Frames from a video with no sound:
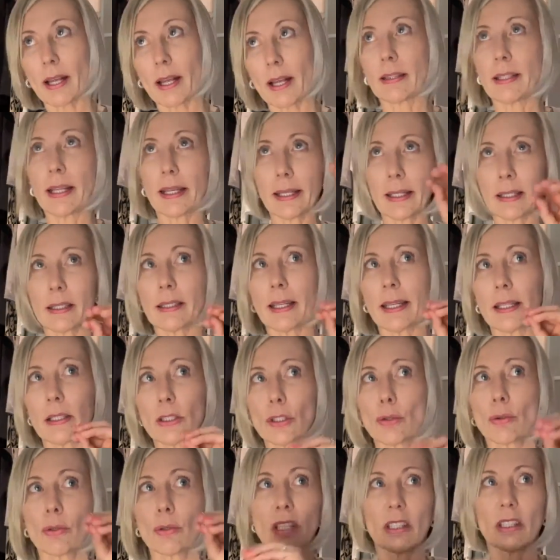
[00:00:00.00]
like
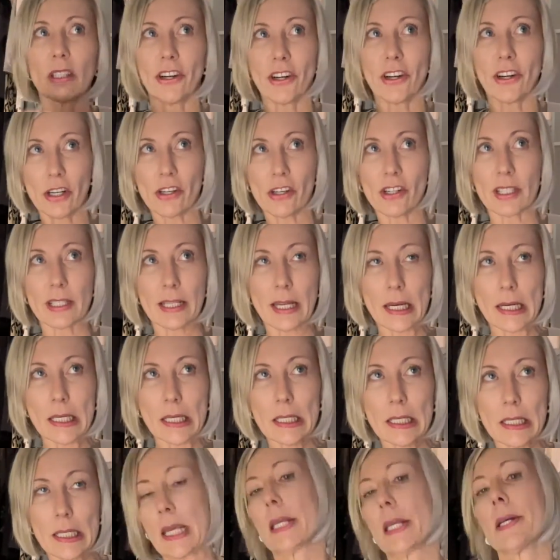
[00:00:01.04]
to the darker
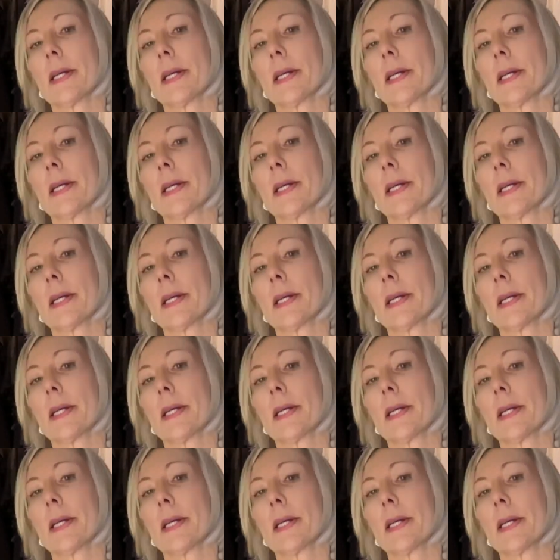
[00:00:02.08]
side.